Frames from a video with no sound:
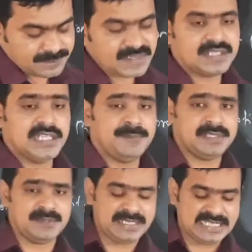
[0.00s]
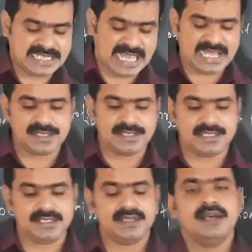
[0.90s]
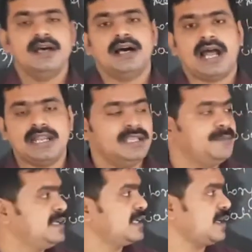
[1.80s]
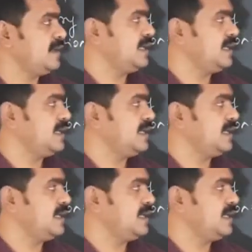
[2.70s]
limited by guarantee, unlimited company.